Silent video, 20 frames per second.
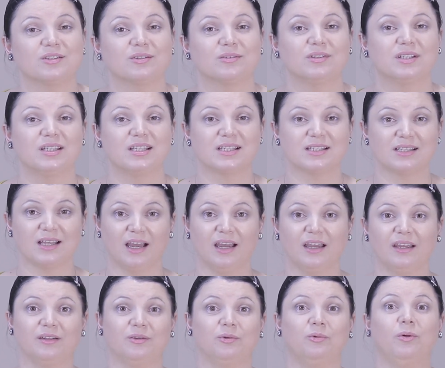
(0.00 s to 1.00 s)
to
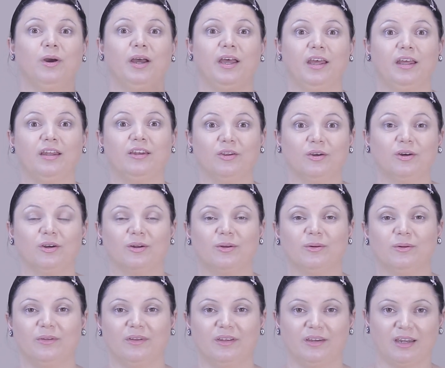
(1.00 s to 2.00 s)
decide when you're
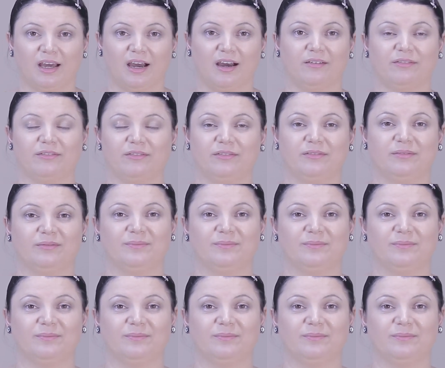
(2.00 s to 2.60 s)
good enough.